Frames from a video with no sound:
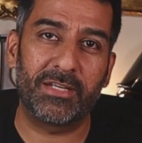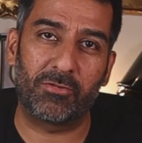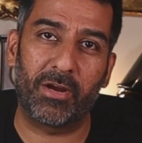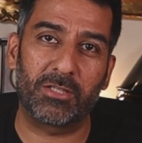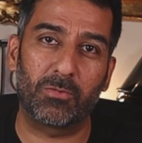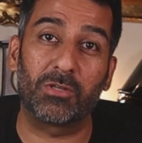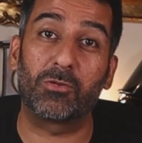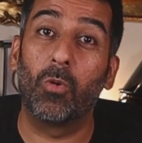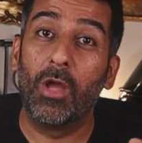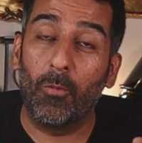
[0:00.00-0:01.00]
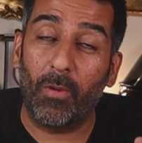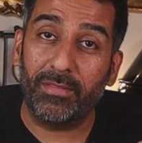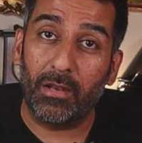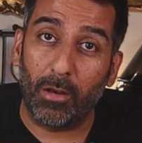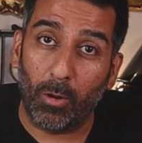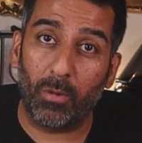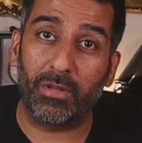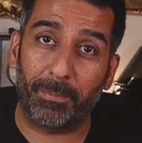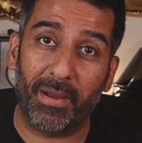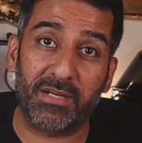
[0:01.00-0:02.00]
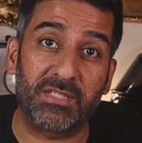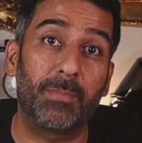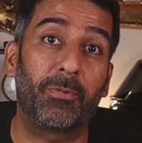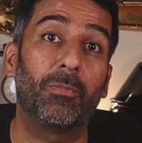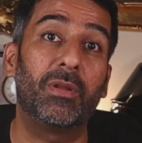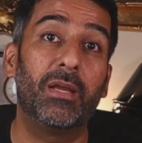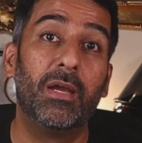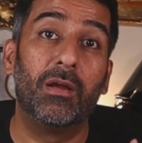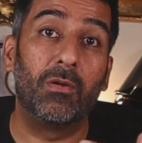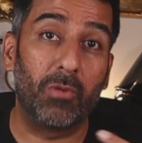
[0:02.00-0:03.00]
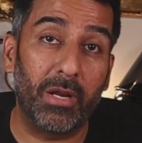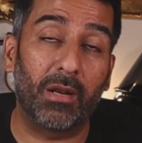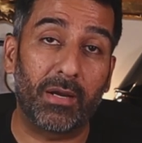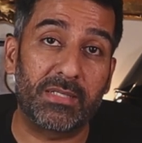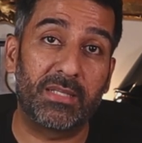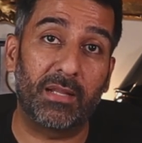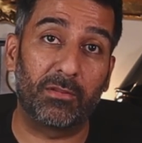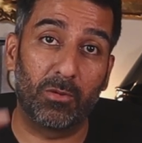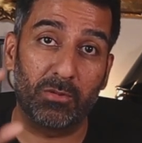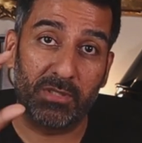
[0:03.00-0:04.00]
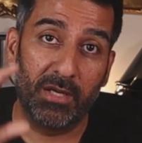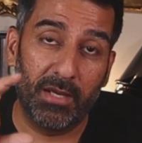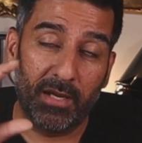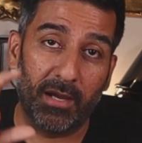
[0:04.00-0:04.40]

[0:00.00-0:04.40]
the racetrack as well. So when they lowered the pegs, they probably realized that those